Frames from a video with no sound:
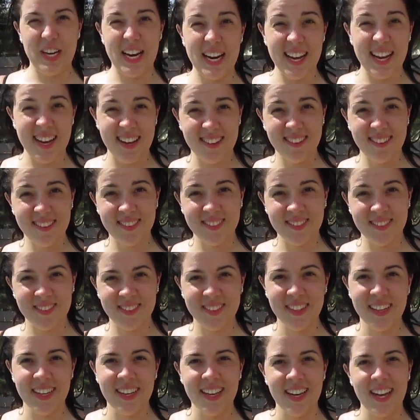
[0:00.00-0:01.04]
hit it? Yeah.
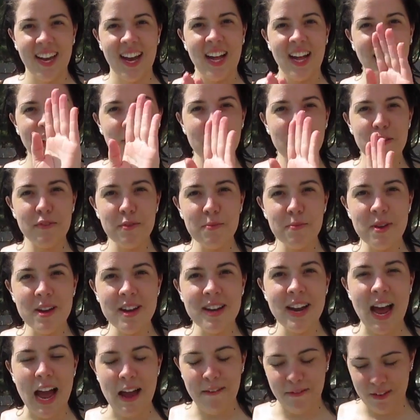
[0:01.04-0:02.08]
Hello
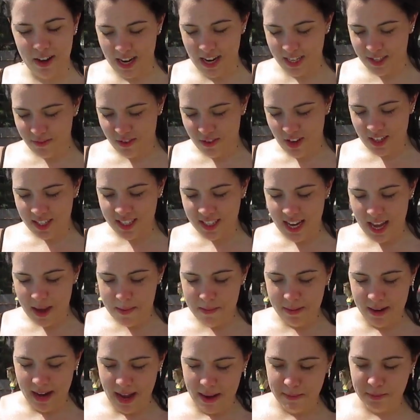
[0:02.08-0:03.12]
everyone, I forgot to vlog today,
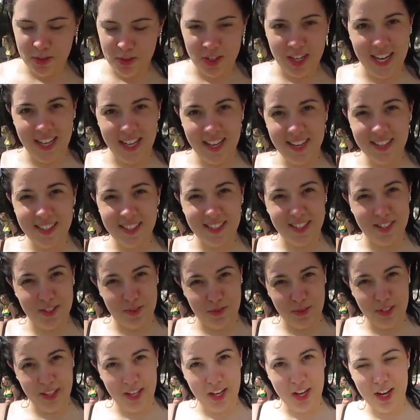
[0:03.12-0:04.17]
but I'm drinking this and
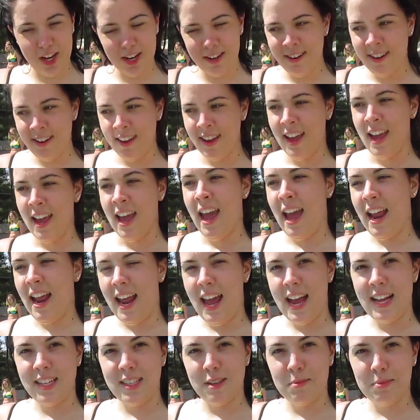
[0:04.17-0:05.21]
it's really good. And I
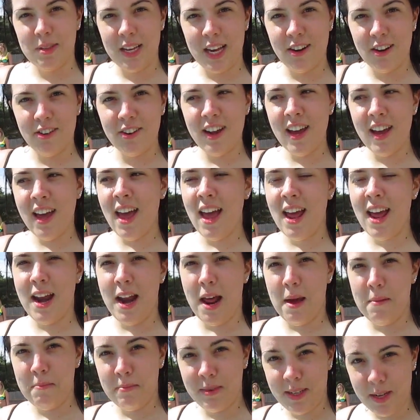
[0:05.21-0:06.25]
had some sangria and
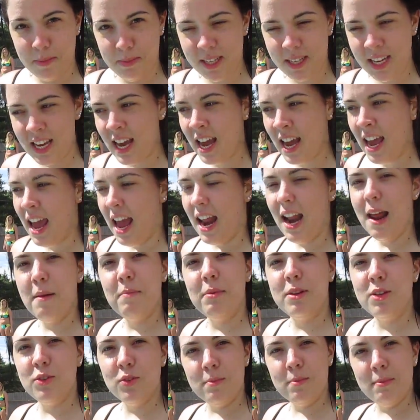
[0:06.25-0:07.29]
I'm tipsy and I've
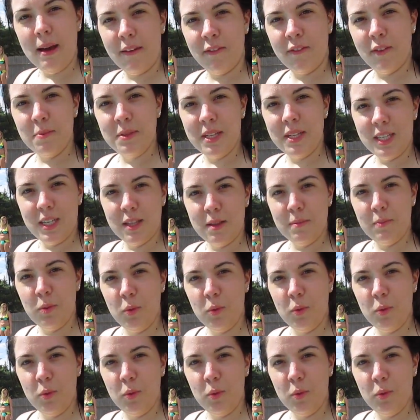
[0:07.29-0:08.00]
been doing backflips into the